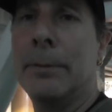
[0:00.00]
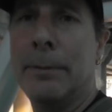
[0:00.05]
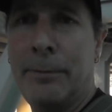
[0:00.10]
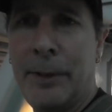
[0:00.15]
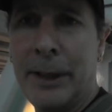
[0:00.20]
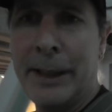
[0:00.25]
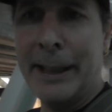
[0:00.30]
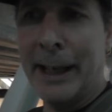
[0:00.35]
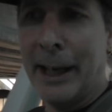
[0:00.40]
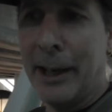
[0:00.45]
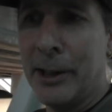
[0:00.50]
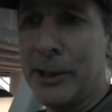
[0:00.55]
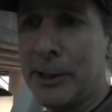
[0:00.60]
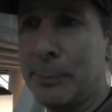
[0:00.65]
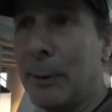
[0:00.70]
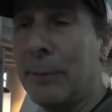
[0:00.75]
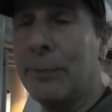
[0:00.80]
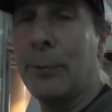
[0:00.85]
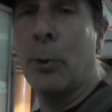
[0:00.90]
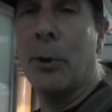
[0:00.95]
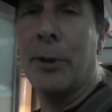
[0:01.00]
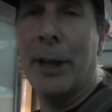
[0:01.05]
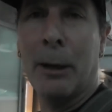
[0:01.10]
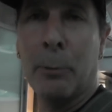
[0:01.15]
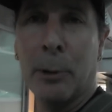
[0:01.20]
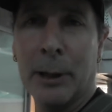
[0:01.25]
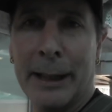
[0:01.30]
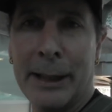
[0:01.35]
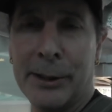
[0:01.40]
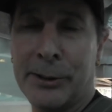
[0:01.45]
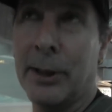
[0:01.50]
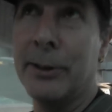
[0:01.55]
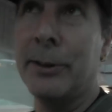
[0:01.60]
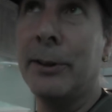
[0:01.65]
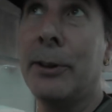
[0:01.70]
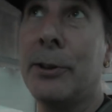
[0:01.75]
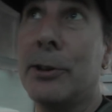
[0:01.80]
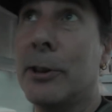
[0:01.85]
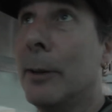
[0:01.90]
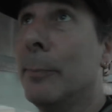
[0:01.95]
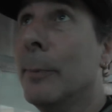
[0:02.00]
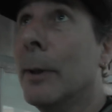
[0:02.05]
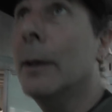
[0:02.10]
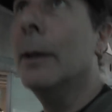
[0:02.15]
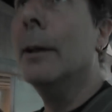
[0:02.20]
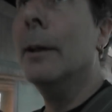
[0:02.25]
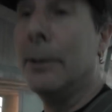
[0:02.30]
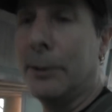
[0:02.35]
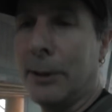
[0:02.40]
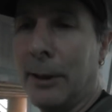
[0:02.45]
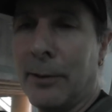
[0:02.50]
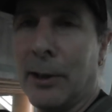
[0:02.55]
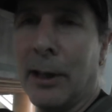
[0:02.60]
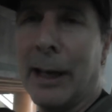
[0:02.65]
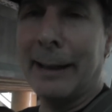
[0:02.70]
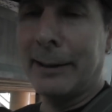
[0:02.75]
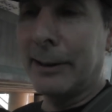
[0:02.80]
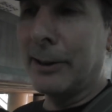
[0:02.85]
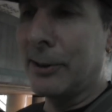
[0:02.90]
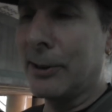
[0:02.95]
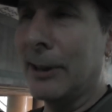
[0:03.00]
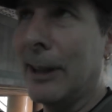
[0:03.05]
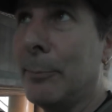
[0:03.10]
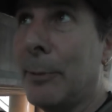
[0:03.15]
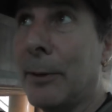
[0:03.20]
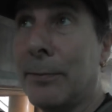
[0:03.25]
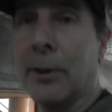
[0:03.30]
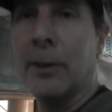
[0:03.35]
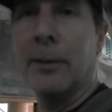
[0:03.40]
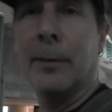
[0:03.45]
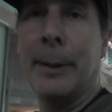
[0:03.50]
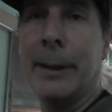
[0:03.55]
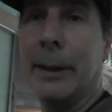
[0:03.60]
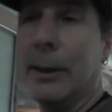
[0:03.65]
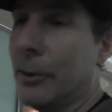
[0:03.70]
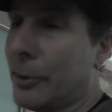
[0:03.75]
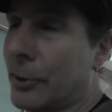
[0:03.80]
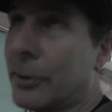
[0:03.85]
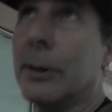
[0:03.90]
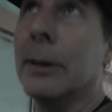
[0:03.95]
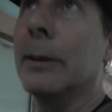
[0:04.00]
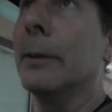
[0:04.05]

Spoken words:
videos before they release on YouTube. So if you'd like to see it before everybody else,